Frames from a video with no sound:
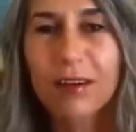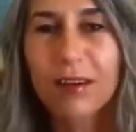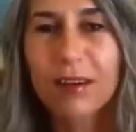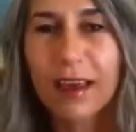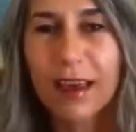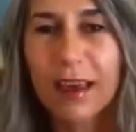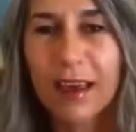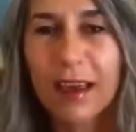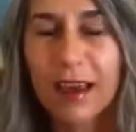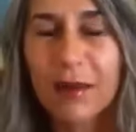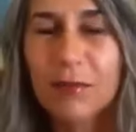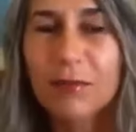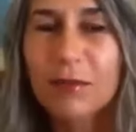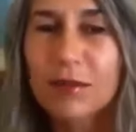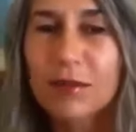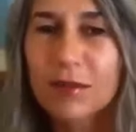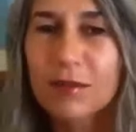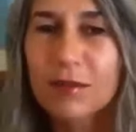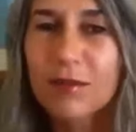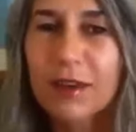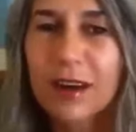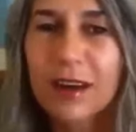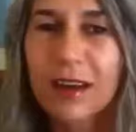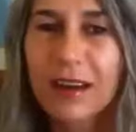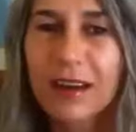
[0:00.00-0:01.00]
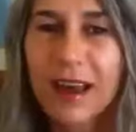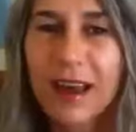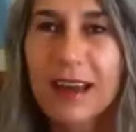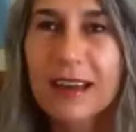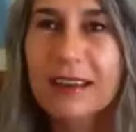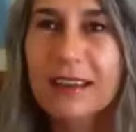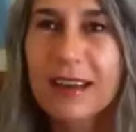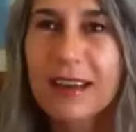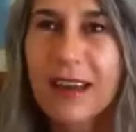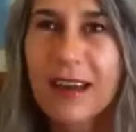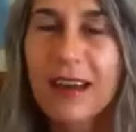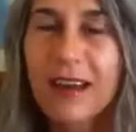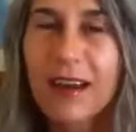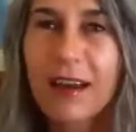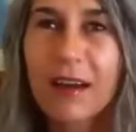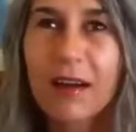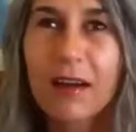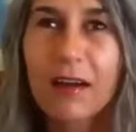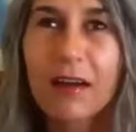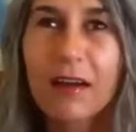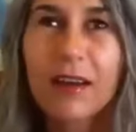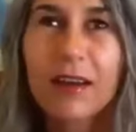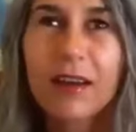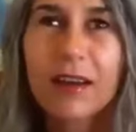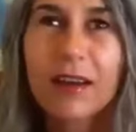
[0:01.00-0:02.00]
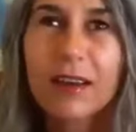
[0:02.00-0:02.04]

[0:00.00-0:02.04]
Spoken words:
They came to realize that,